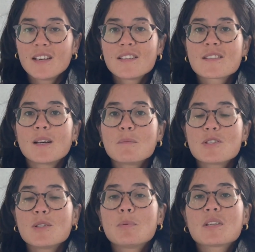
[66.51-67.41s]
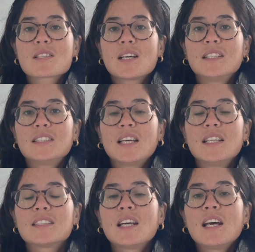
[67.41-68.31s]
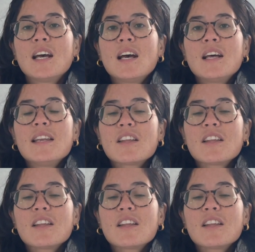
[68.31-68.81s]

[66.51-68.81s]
So I'm super excited. Now,